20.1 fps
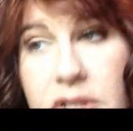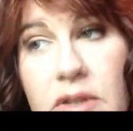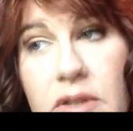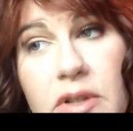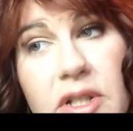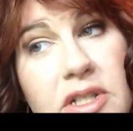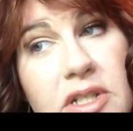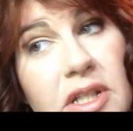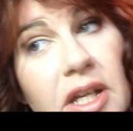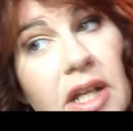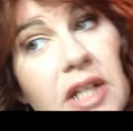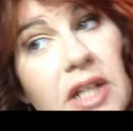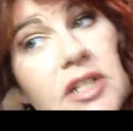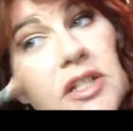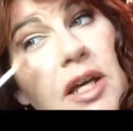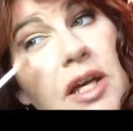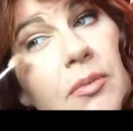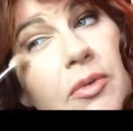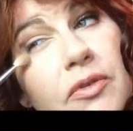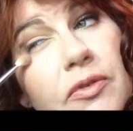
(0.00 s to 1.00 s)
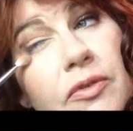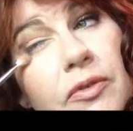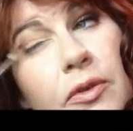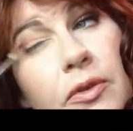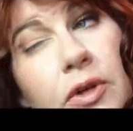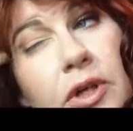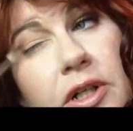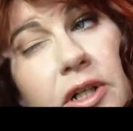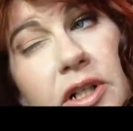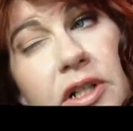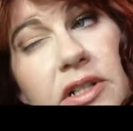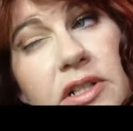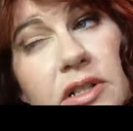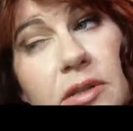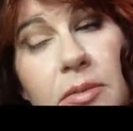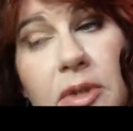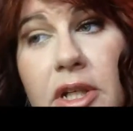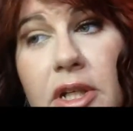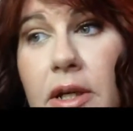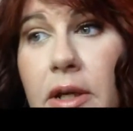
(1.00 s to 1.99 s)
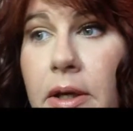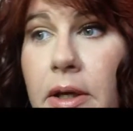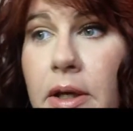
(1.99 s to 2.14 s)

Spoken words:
so let's catch that before it gets to be.